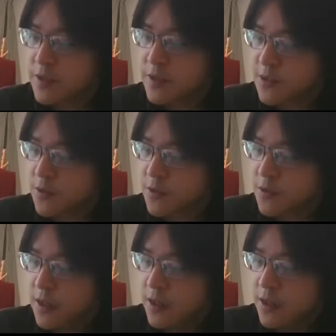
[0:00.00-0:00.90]
So
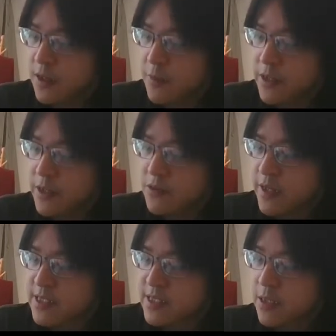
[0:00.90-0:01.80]
what you do
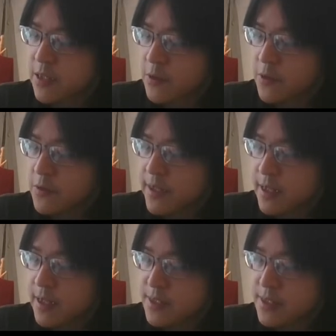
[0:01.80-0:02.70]
is you take the
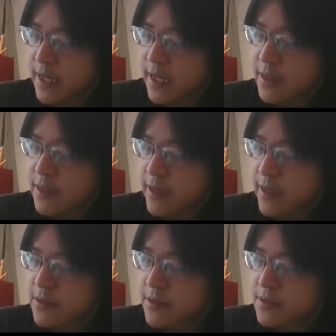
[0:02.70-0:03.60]
psi and then
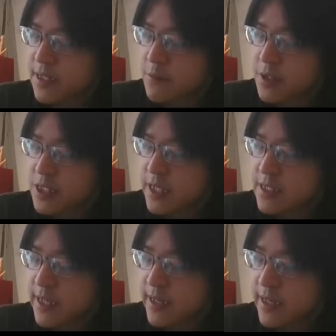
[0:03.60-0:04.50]
you sandwich this and
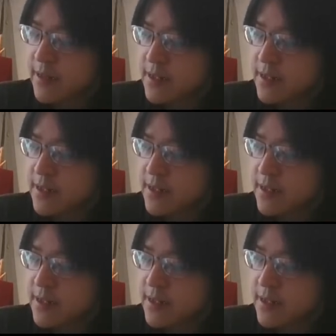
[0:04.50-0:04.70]
then this.